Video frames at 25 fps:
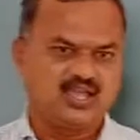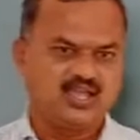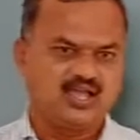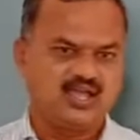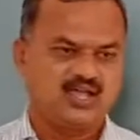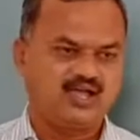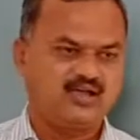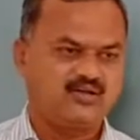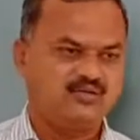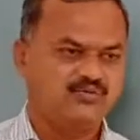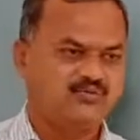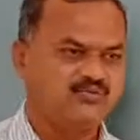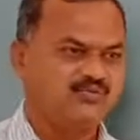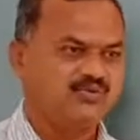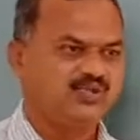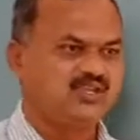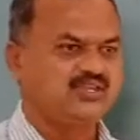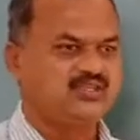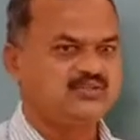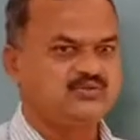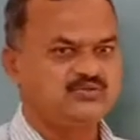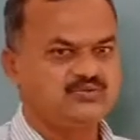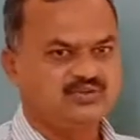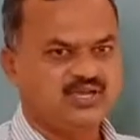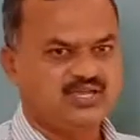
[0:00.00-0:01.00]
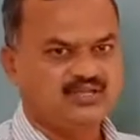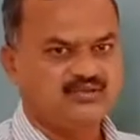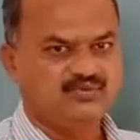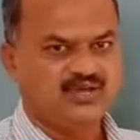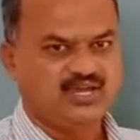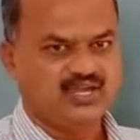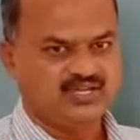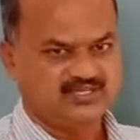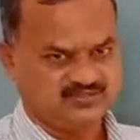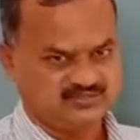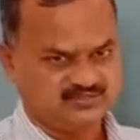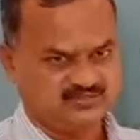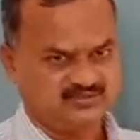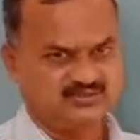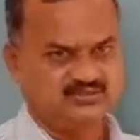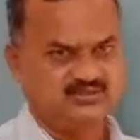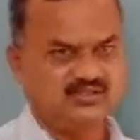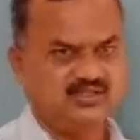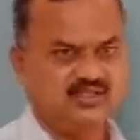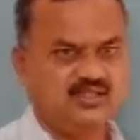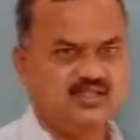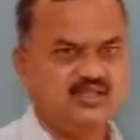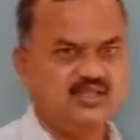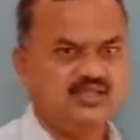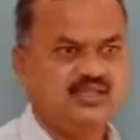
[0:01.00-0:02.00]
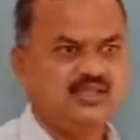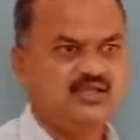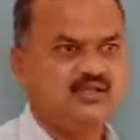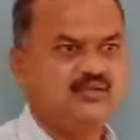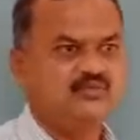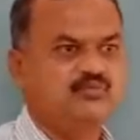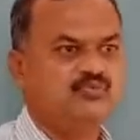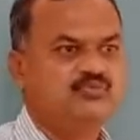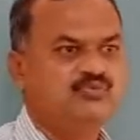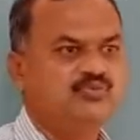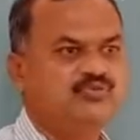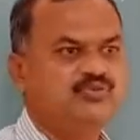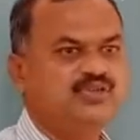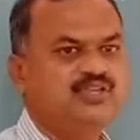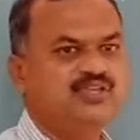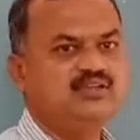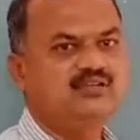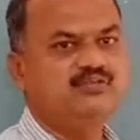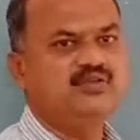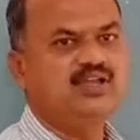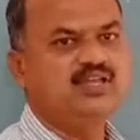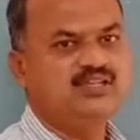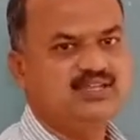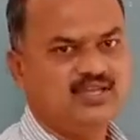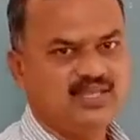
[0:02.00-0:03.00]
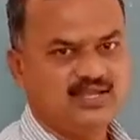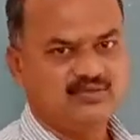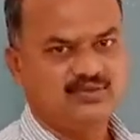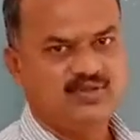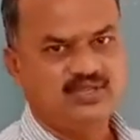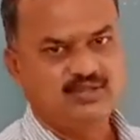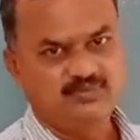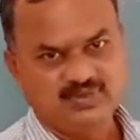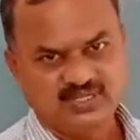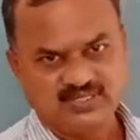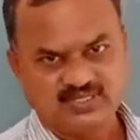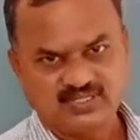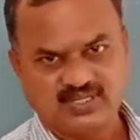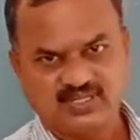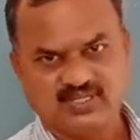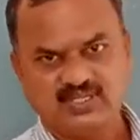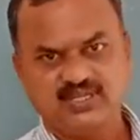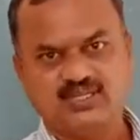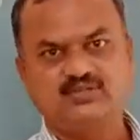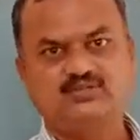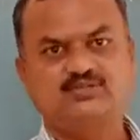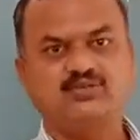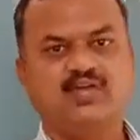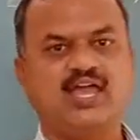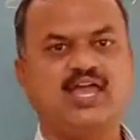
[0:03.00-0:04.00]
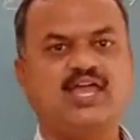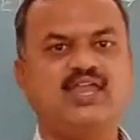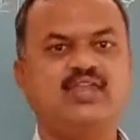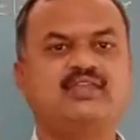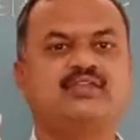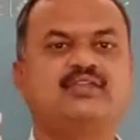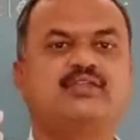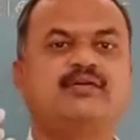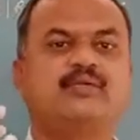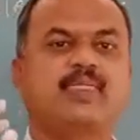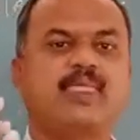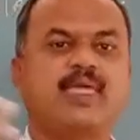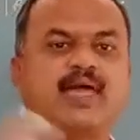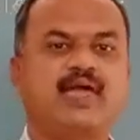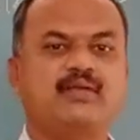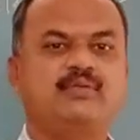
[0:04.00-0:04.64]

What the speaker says: how will you convert moving coil galvanometer into an